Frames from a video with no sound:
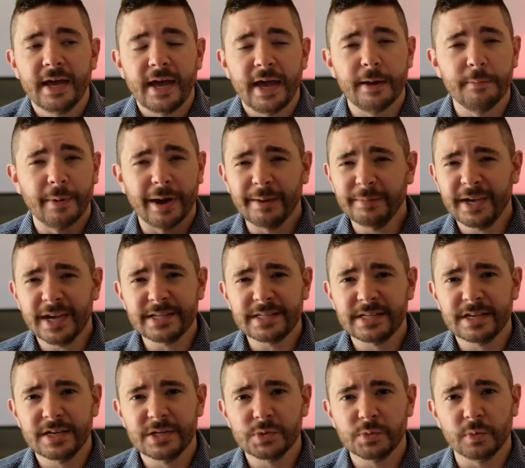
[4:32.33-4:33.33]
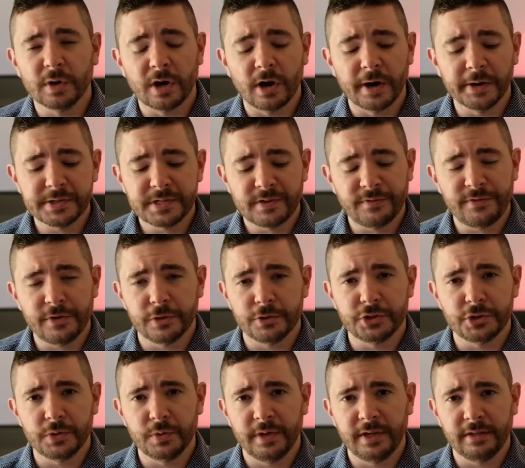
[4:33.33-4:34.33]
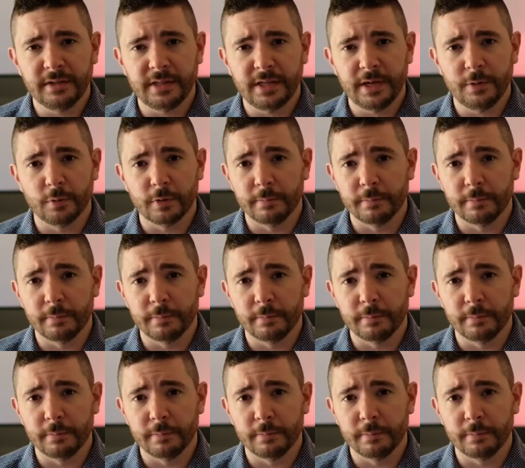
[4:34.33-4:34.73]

And Bobcat says, regardless if you're doing the